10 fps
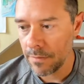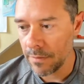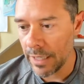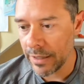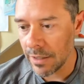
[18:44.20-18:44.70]

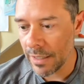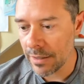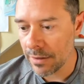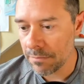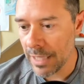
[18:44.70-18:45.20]
the
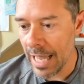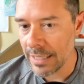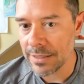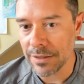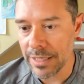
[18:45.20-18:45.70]

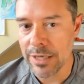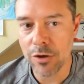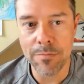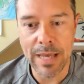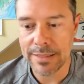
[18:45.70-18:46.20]
last
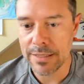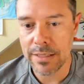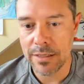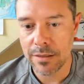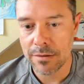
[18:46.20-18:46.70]
Lionel
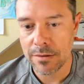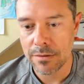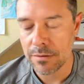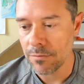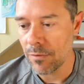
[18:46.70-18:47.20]
Messi
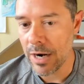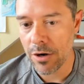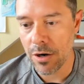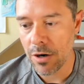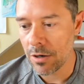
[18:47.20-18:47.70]
rare
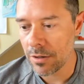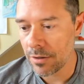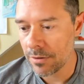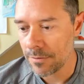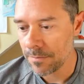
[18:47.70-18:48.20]
card
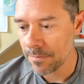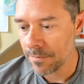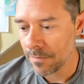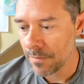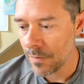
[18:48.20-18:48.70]

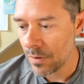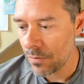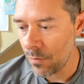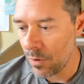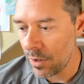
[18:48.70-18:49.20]

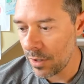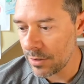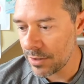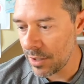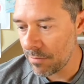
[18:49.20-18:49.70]

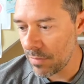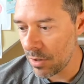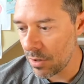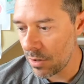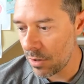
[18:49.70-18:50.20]
was
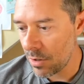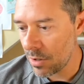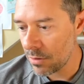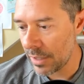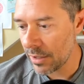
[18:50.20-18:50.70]
the
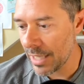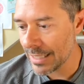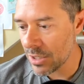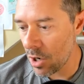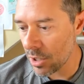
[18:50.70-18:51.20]

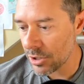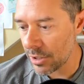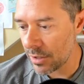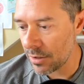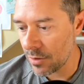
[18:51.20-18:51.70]
last
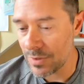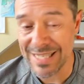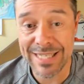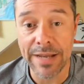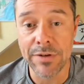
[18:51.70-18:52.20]
auction was
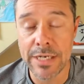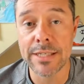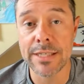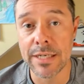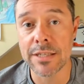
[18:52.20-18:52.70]

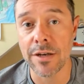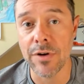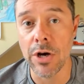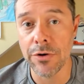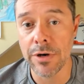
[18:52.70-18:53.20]
76 of
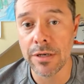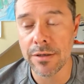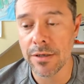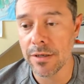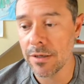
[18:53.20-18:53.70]
100.
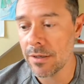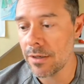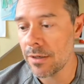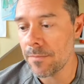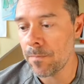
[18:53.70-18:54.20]

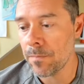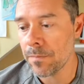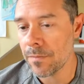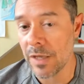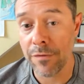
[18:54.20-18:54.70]

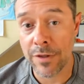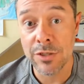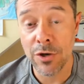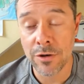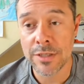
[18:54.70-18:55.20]
Like for this
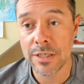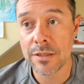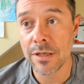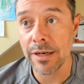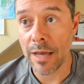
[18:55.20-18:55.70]
current
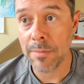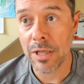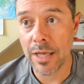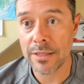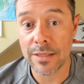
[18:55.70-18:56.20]
season, and
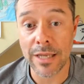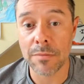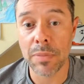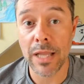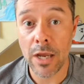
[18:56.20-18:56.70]
MLS like
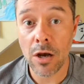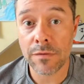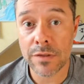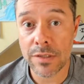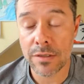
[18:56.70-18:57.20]

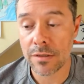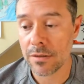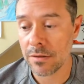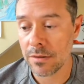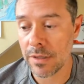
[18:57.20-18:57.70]
playoffs,
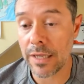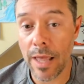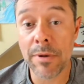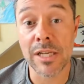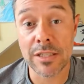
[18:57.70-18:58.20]
like
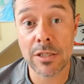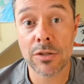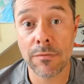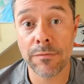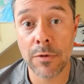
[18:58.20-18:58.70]
MLS
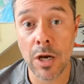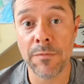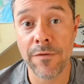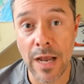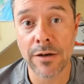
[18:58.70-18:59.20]
Cup
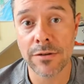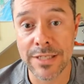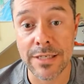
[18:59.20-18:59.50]
final is in